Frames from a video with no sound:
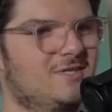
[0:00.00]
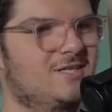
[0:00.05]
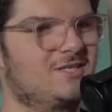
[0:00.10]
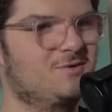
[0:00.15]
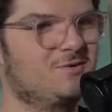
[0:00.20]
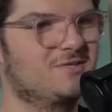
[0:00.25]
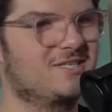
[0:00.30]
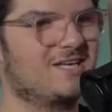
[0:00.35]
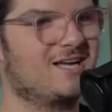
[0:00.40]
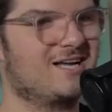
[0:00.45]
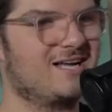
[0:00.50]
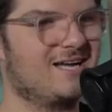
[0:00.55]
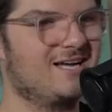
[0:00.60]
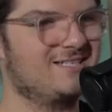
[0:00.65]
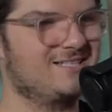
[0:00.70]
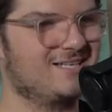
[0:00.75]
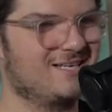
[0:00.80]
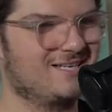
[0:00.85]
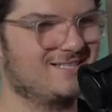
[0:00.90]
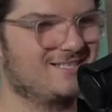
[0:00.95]
So it was like a
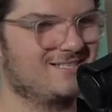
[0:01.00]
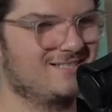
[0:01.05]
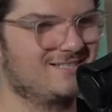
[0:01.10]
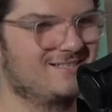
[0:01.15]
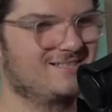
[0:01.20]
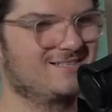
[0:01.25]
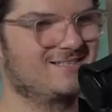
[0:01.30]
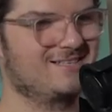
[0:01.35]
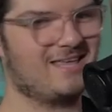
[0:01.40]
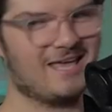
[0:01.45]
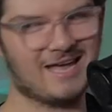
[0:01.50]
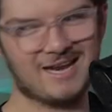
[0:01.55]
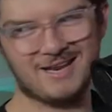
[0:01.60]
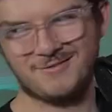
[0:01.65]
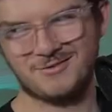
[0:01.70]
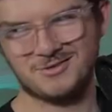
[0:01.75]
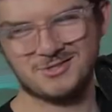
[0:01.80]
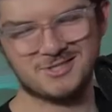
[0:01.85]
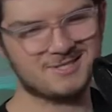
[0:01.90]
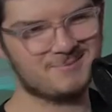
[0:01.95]
contest. Exactly. Kenny
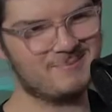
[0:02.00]
versus